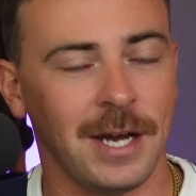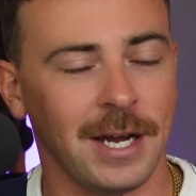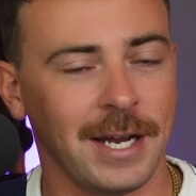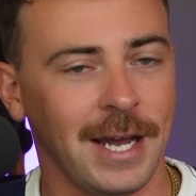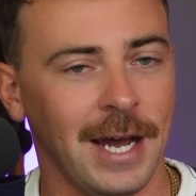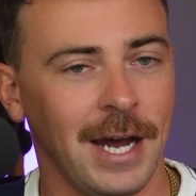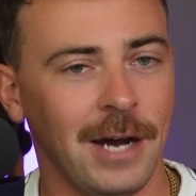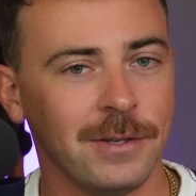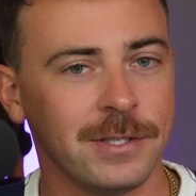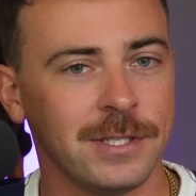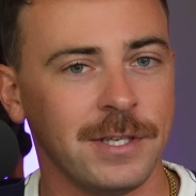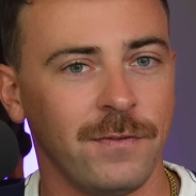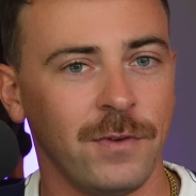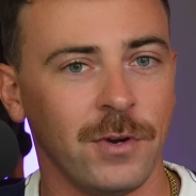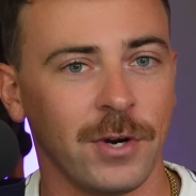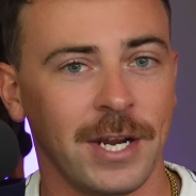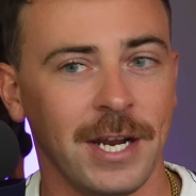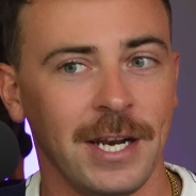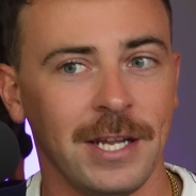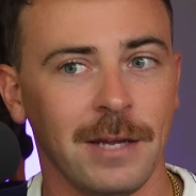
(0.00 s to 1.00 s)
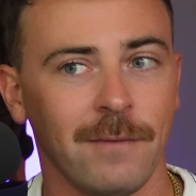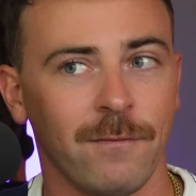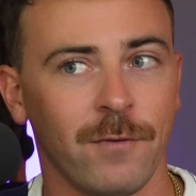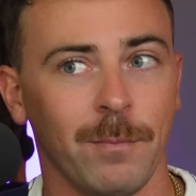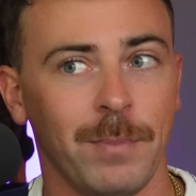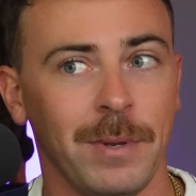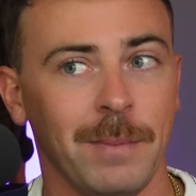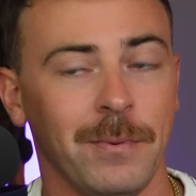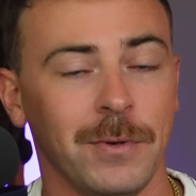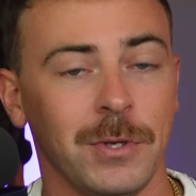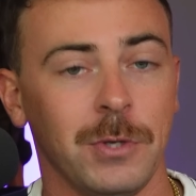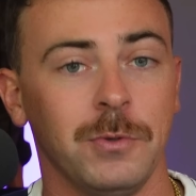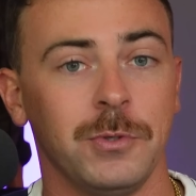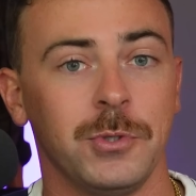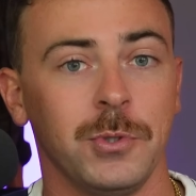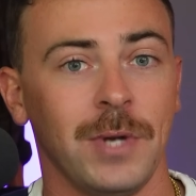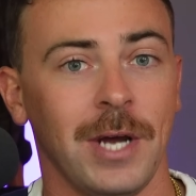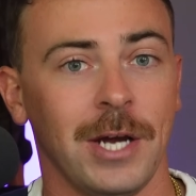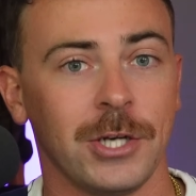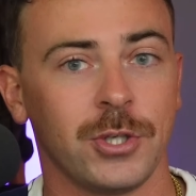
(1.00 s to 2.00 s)
accounts if you're getting them from people you
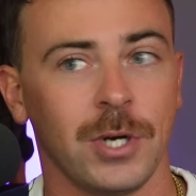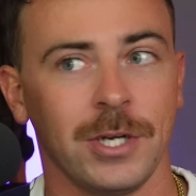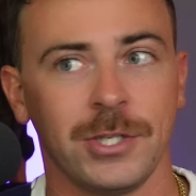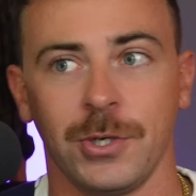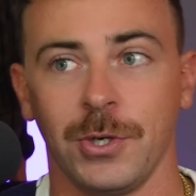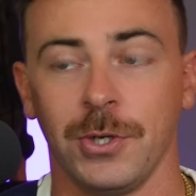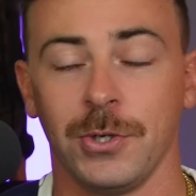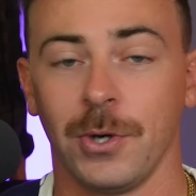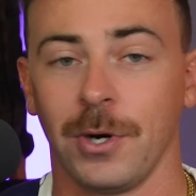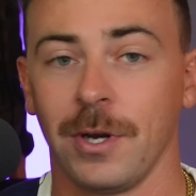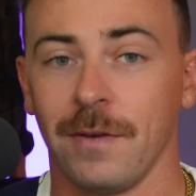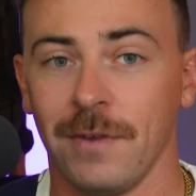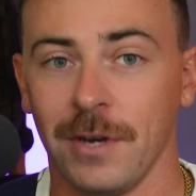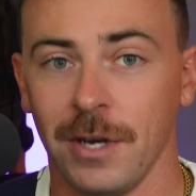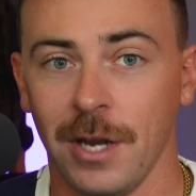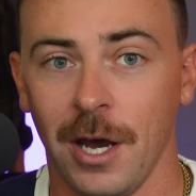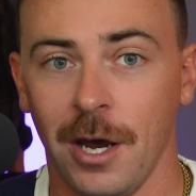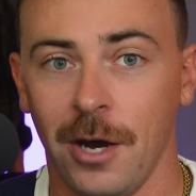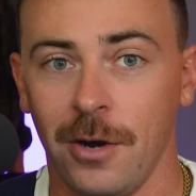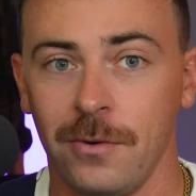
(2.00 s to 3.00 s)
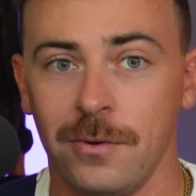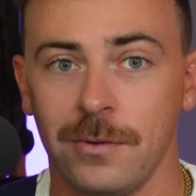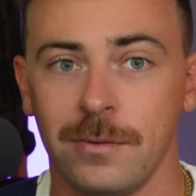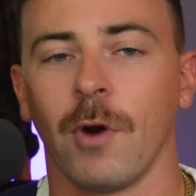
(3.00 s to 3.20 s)
do not trust or you don't even know.